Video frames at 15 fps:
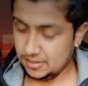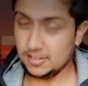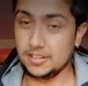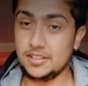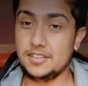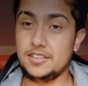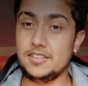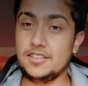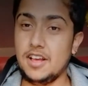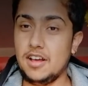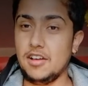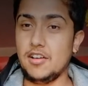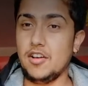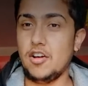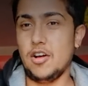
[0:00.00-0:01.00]
this is our
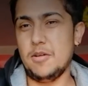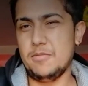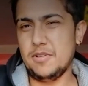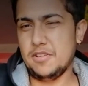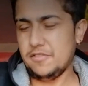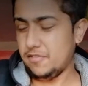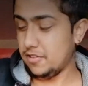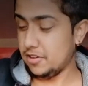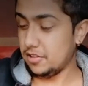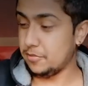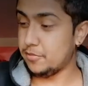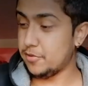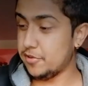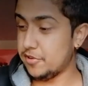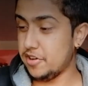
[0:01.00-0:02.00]
cover for the
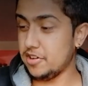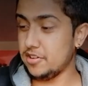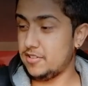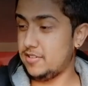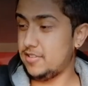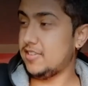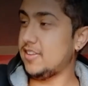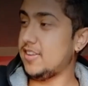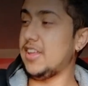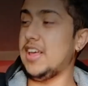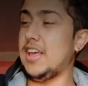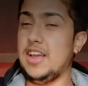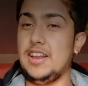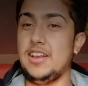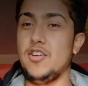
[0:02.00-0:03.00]
product,
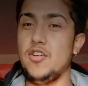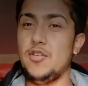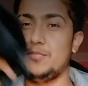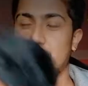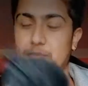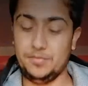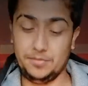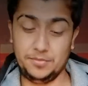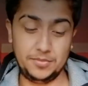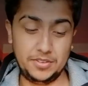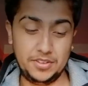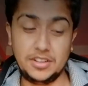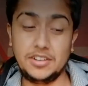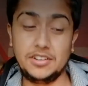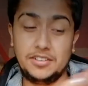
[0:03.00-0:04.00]
and hope
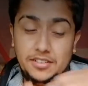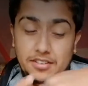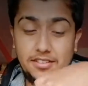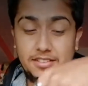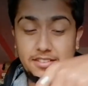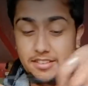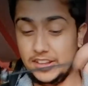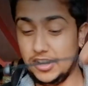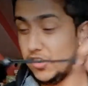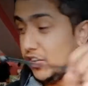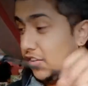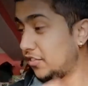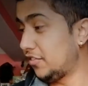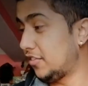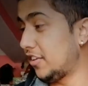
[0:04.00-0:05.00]
it is
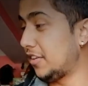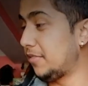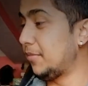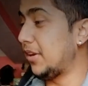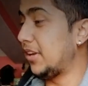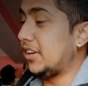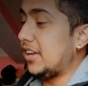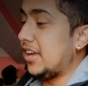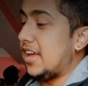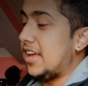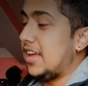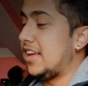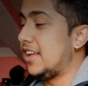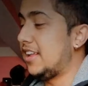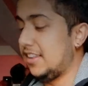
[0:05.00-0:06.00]
good for me.
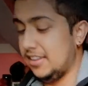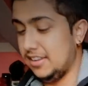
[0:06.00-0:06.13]
And